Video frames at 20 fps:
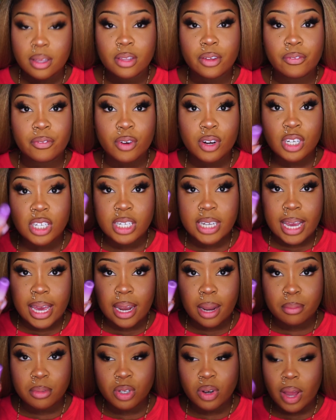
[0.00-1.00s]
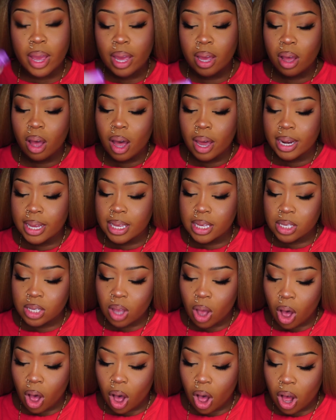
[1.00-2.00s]
The first shade I'm trying on is
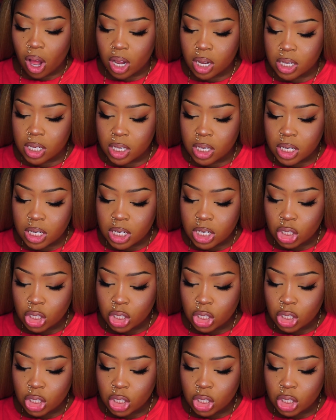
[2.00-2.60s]
called